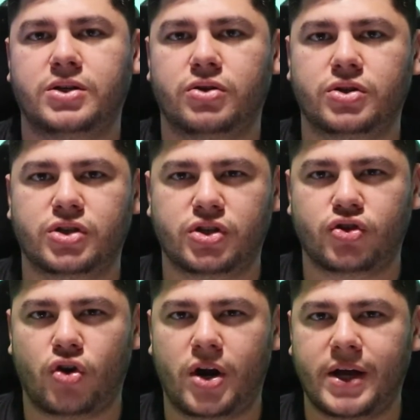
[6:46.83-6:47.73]
So it's
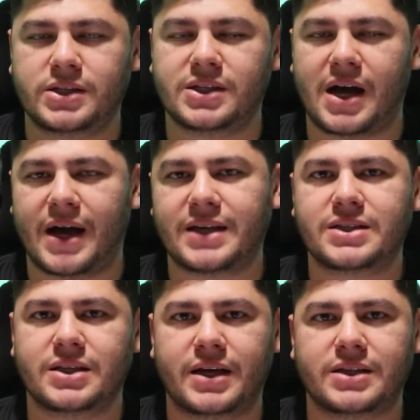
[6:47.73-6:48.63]
trying to
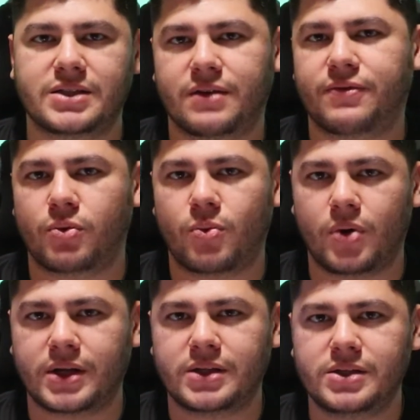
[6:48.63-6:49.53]
isolate different
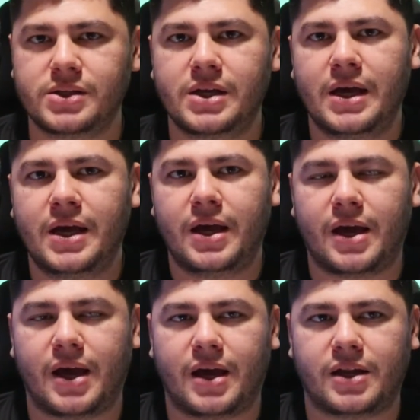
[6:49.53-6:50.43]
ones.
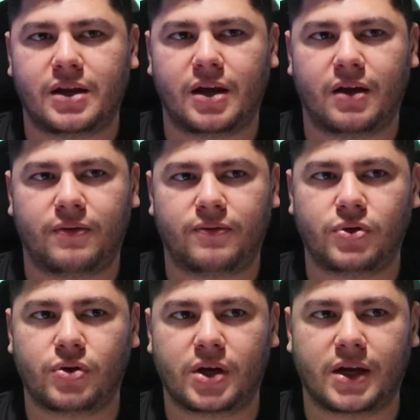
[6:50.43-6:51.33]
And if
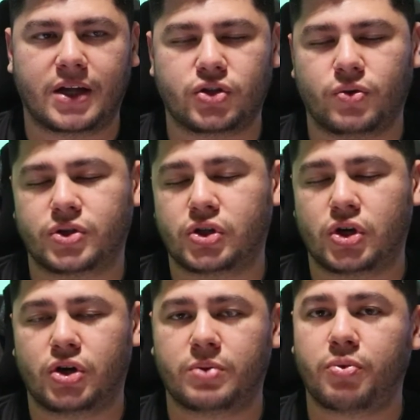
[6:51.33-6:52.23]
you can get to a
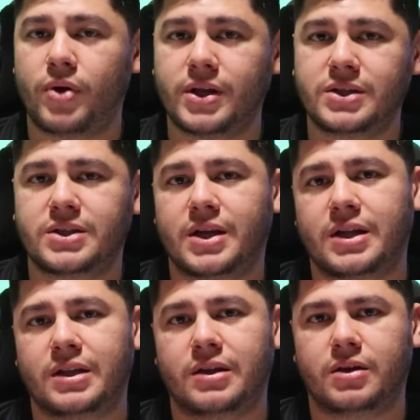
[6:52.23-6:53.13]
certain point,
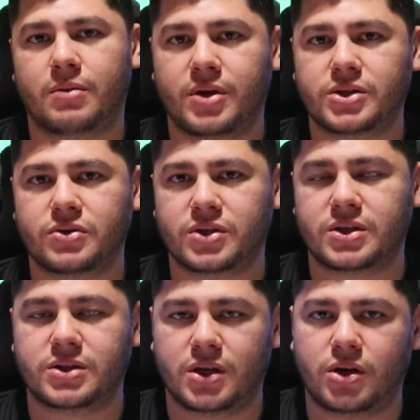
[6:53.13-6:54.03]
then the muscle is
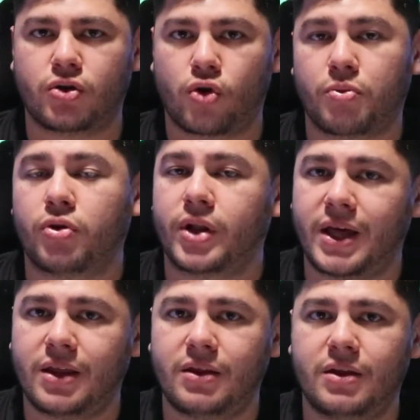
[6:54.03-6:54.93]
considered normal
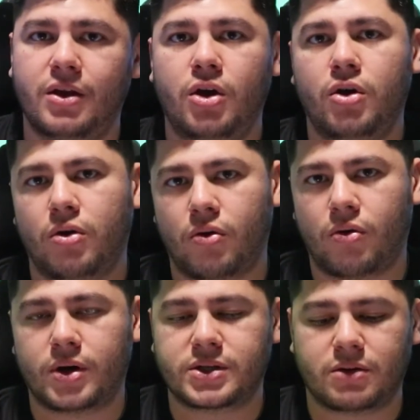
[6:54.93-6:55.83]
length,
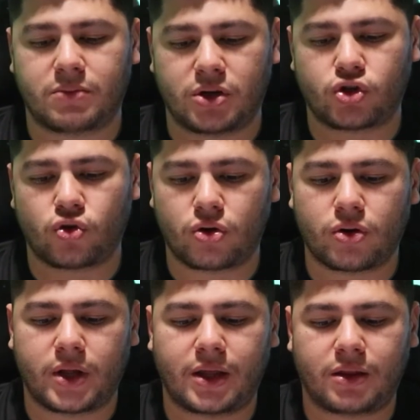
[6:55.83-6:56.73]
or it's going to be a
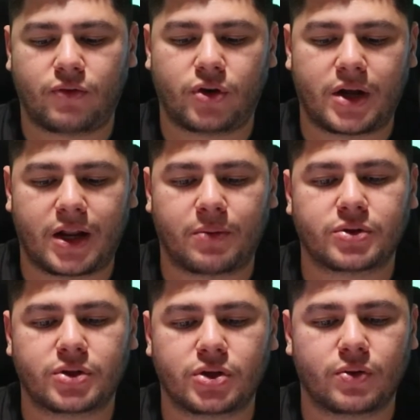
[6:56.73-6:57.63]
shorter length if you're not able
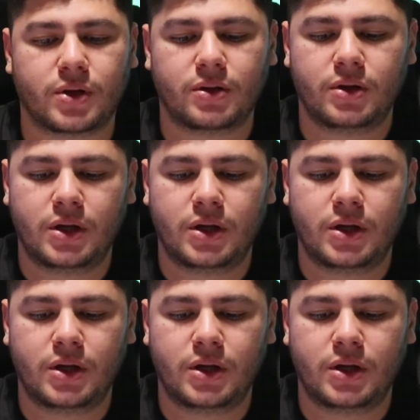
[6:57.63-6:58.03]
to do it.